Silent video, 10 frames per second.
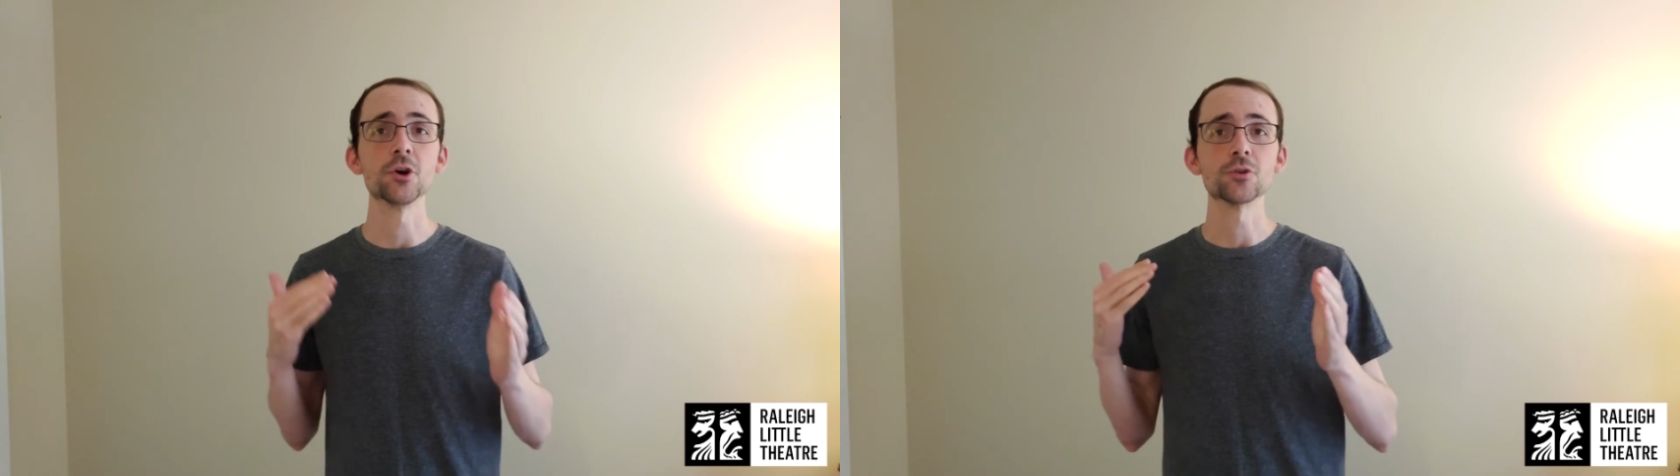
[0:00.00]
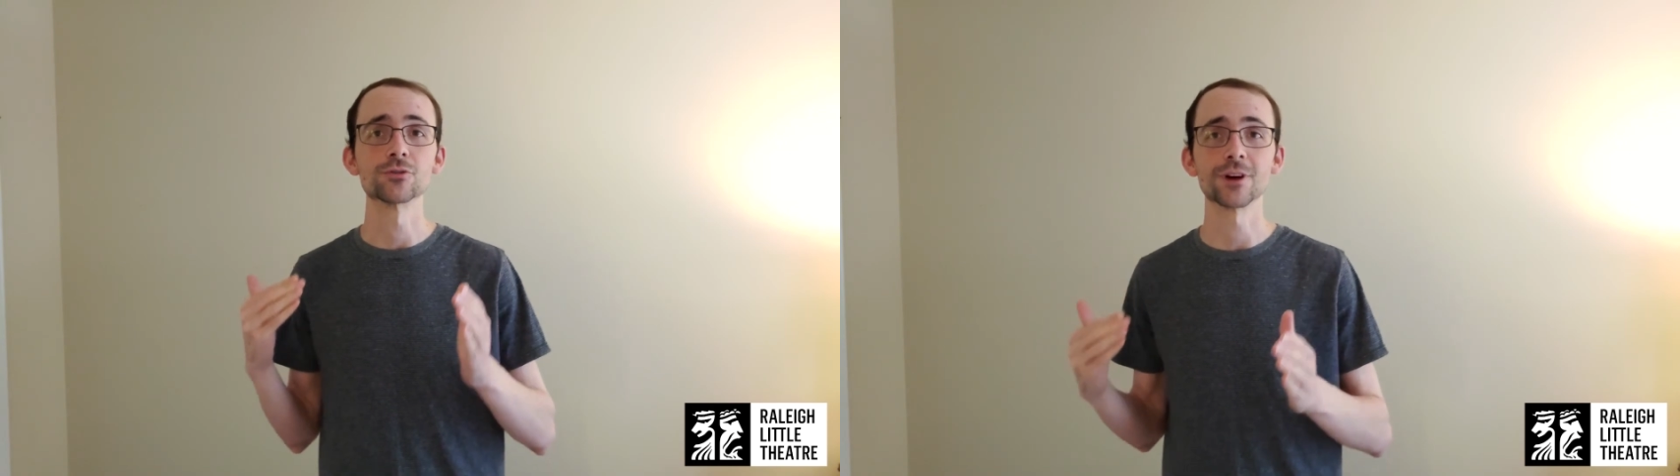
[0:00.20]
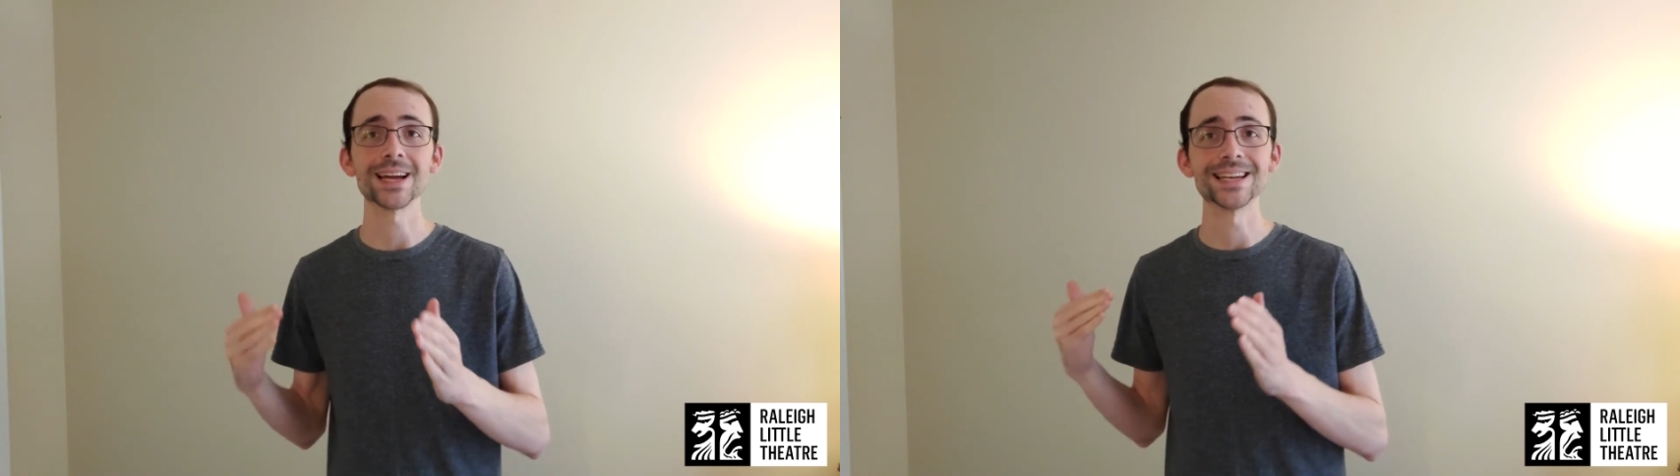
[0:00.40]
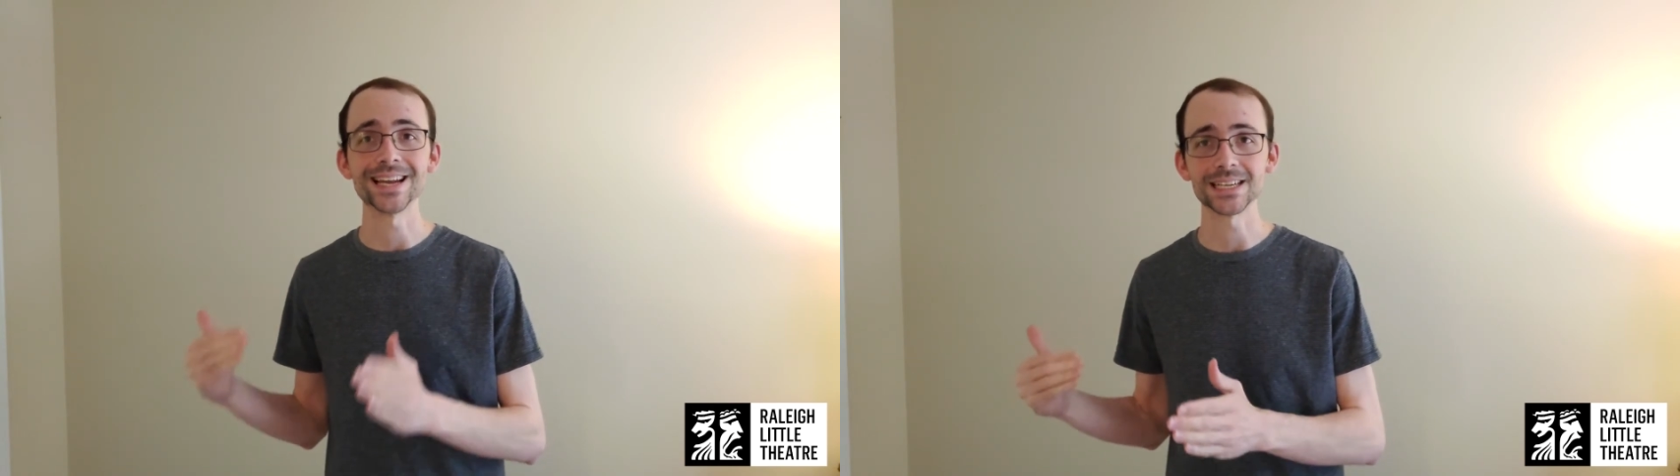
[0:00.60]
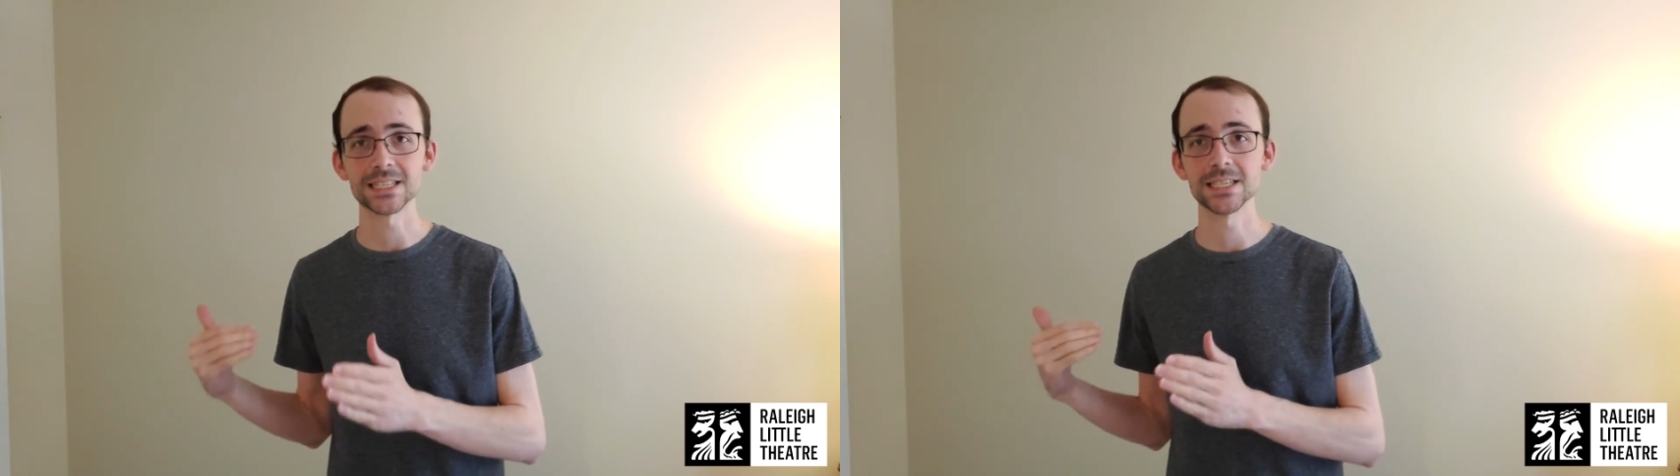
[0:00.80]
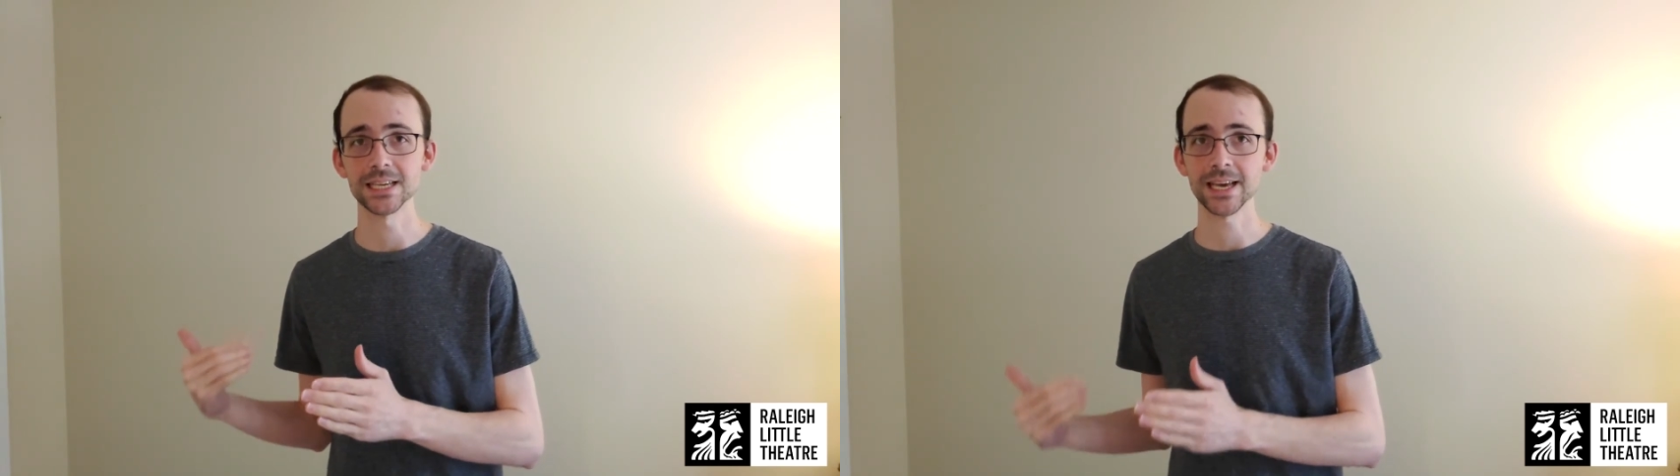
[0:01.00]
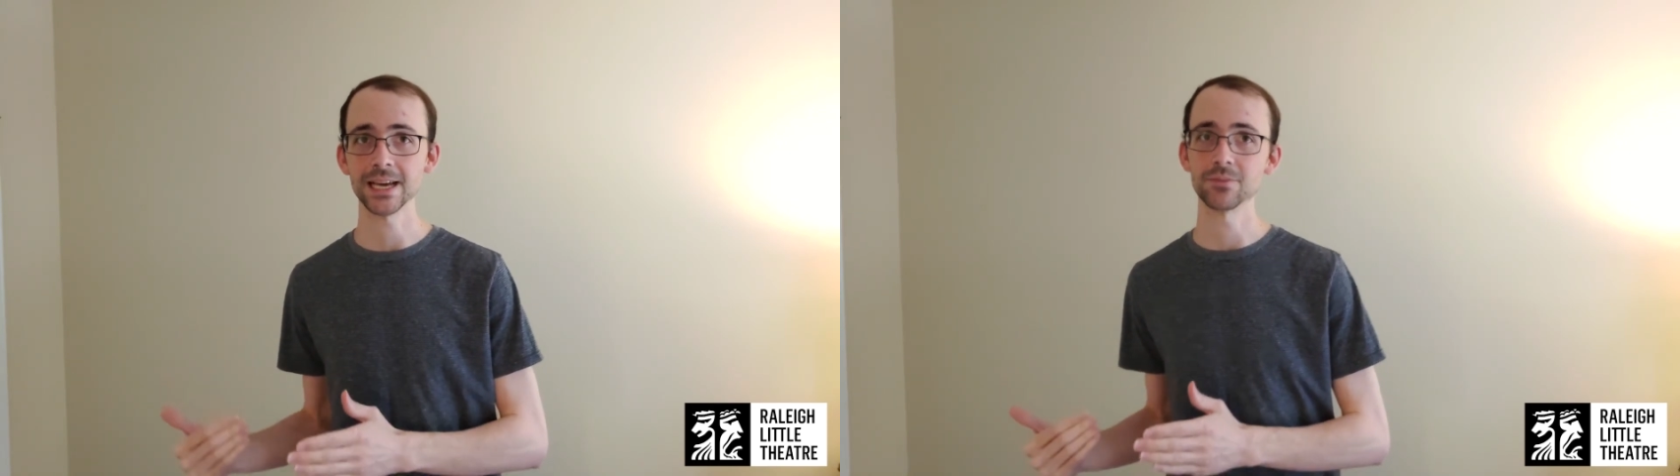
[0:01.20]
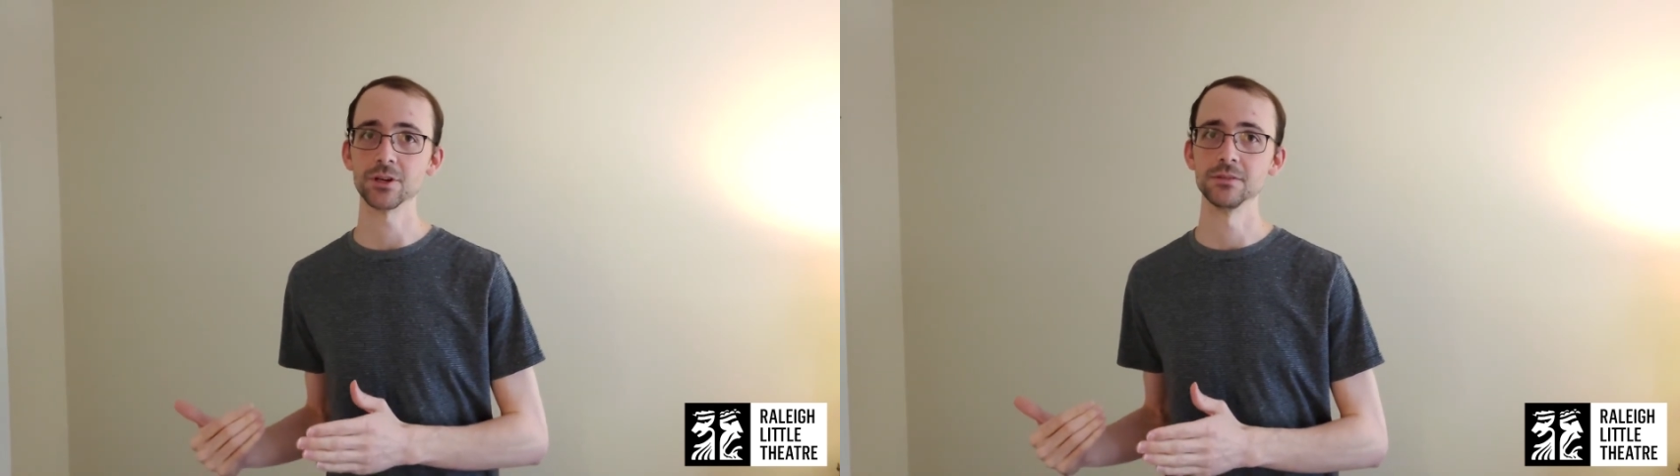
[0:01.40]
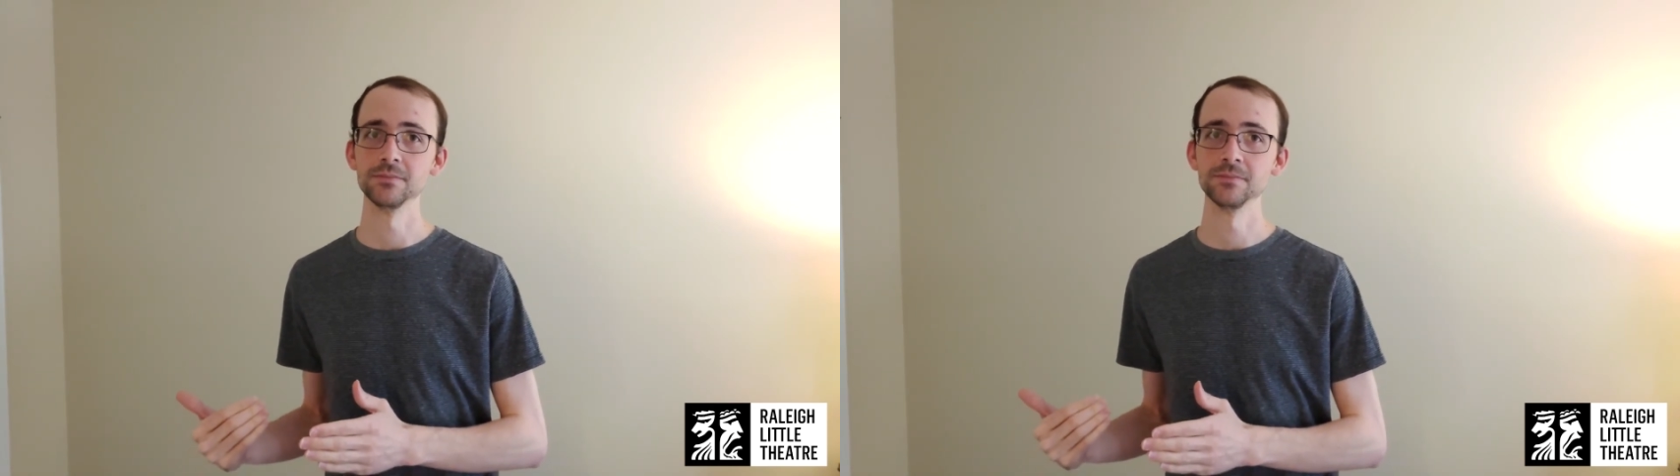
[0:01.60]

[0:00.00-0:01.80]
right next to the camera.